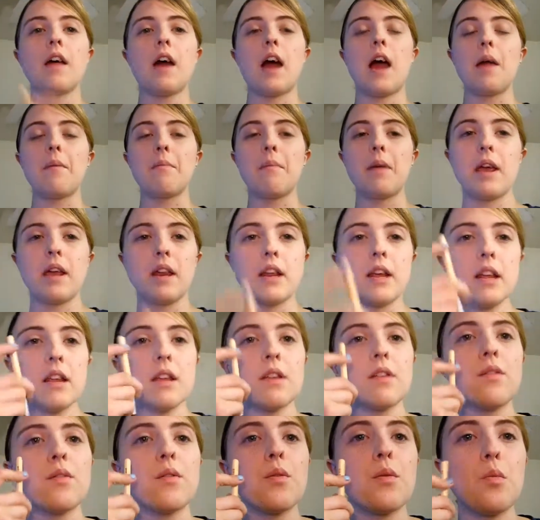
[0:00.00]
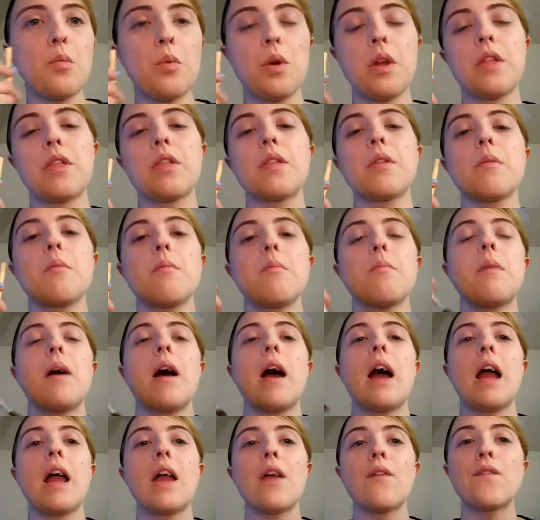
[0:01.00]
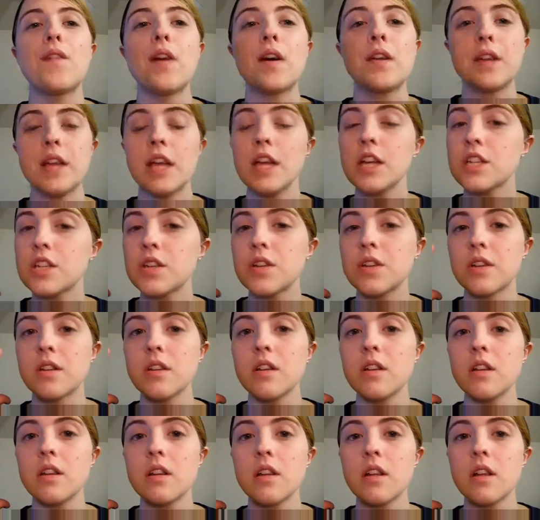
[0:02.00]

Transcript: I made it with my foundation.